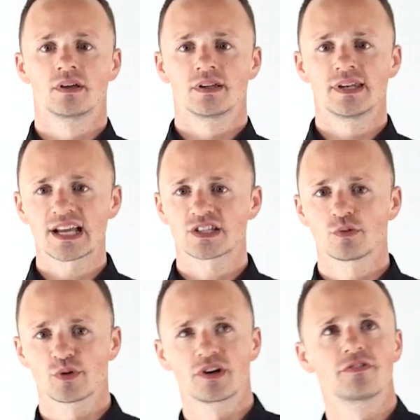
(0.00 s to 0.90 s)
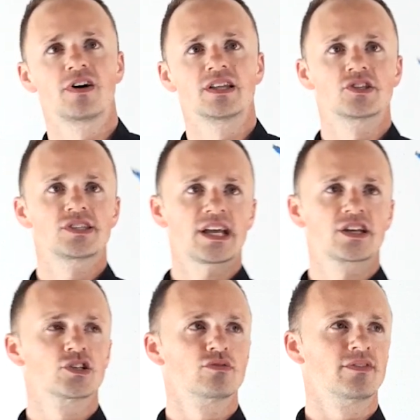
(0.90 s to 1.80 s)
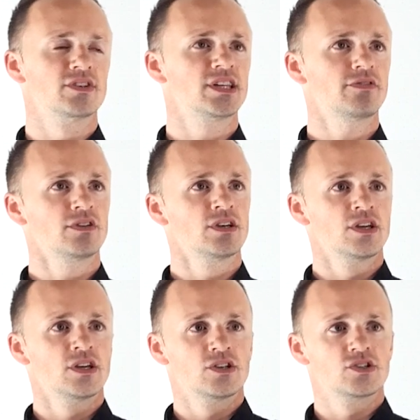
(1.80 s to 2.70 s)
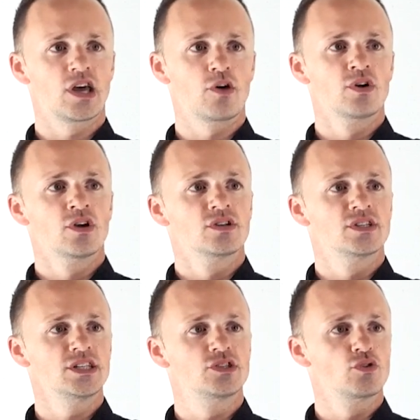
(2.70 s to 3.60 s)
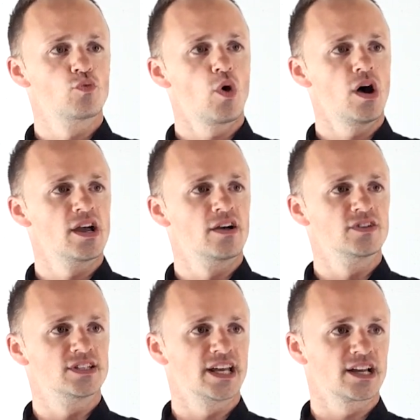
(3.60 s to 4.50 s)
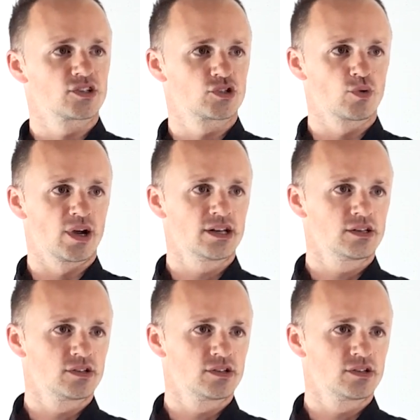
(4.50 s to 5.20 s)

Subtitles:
Next up, we're going to find the second derivative. So d2y over dx squared.